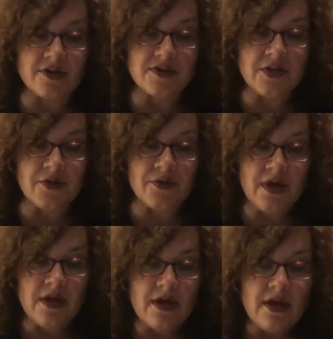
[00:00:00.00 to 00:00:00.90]
So
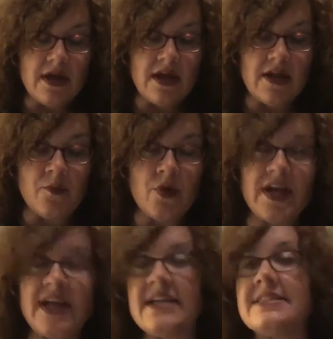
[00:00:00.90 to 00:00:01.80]
what has